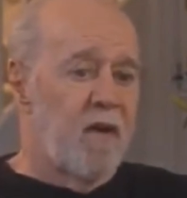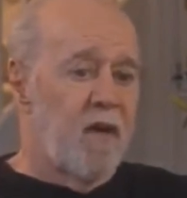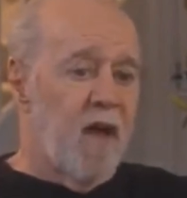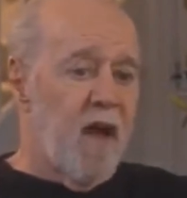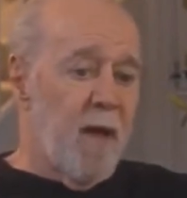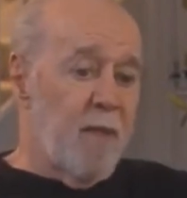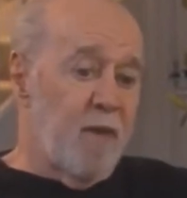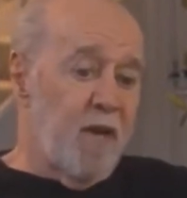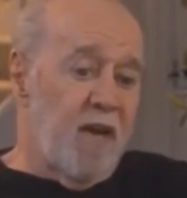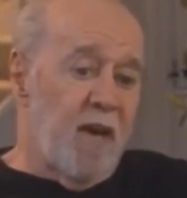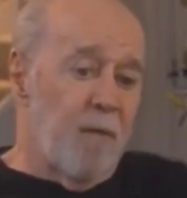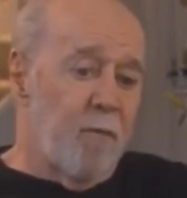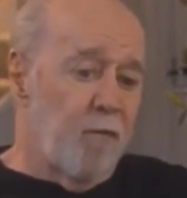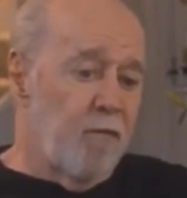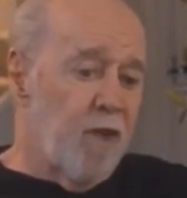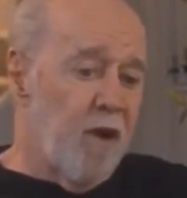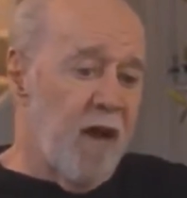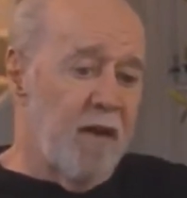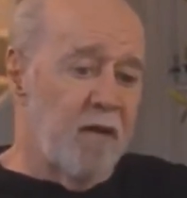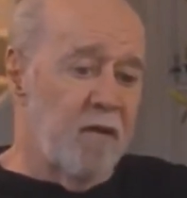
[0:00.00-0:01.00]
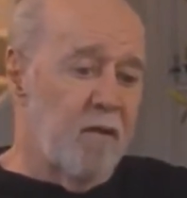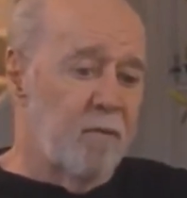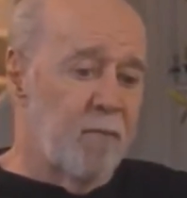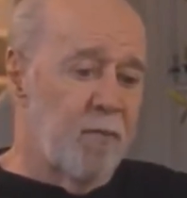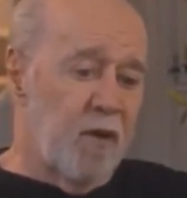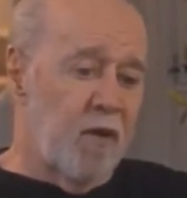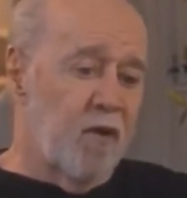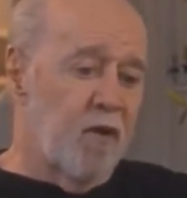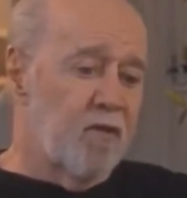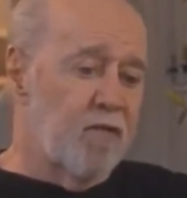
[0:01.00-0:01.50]
I became a writer
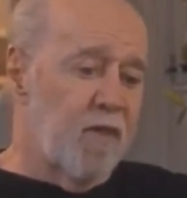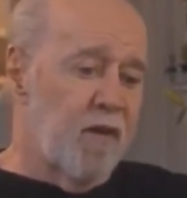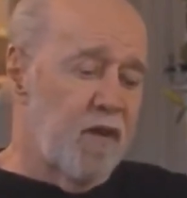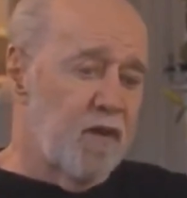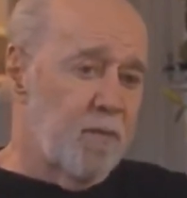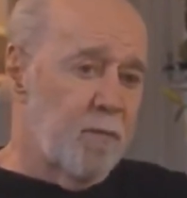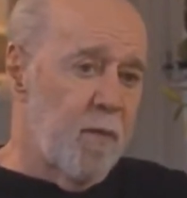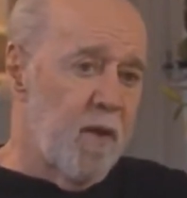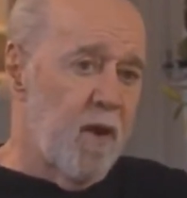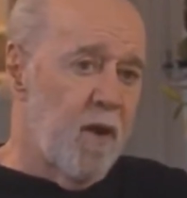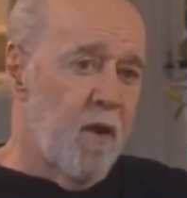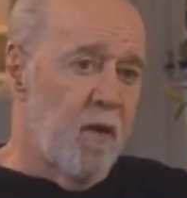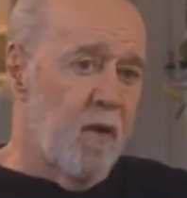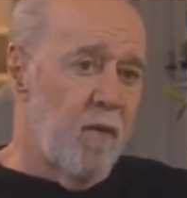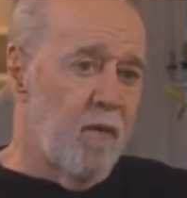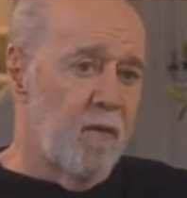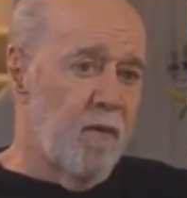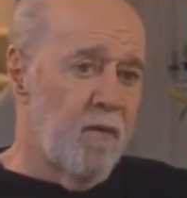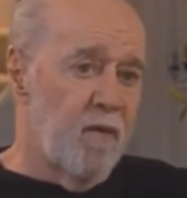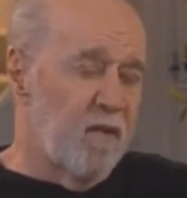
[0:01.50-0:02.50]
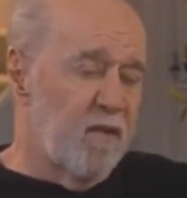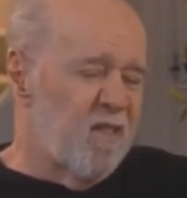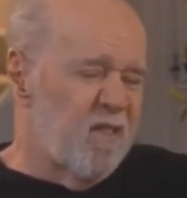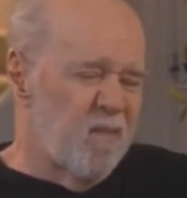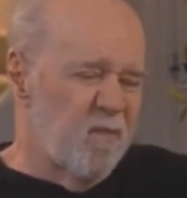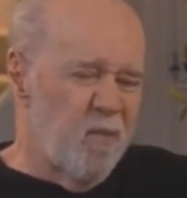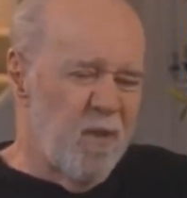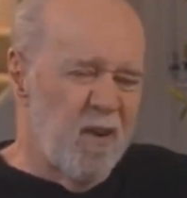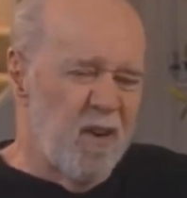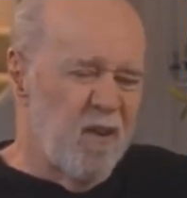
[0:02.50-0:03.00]
because of HBO. It's a
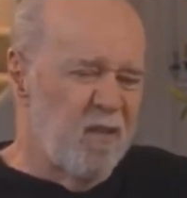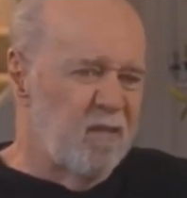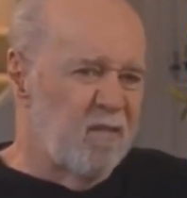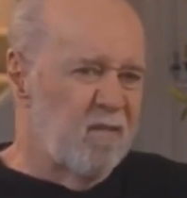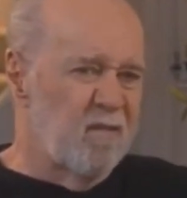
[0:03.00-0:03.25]
weird